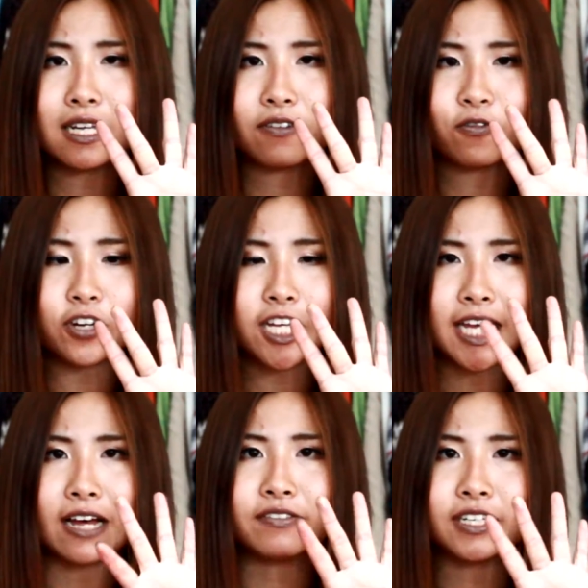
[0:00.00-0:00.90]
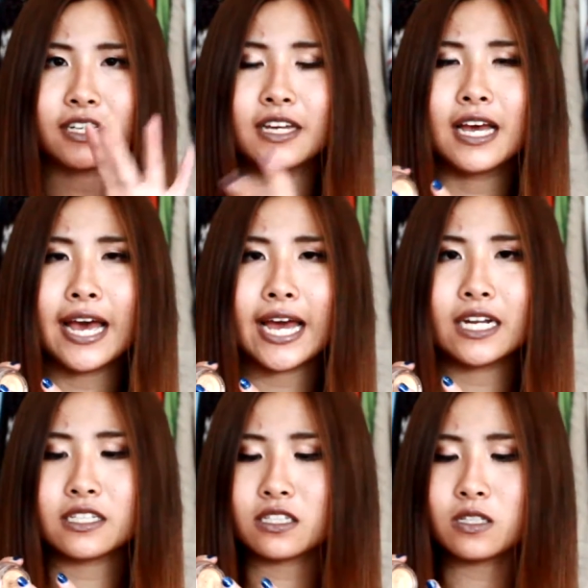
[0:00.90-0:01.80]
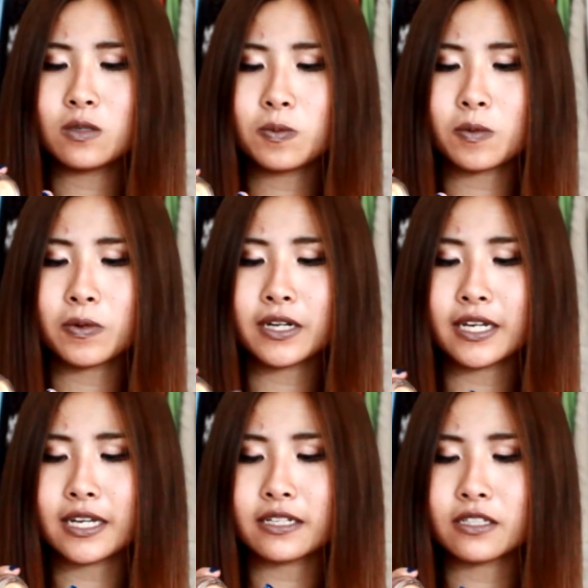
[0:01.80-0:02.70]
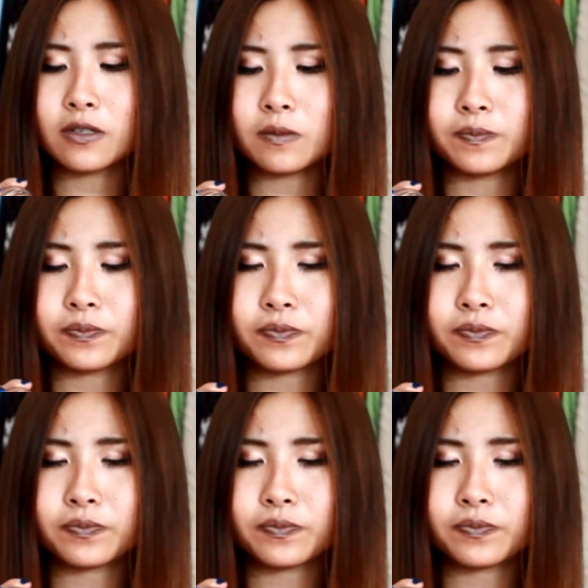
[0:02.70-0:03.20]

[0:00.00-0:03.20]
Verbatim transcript: like freaking heaven. It is super pretty. So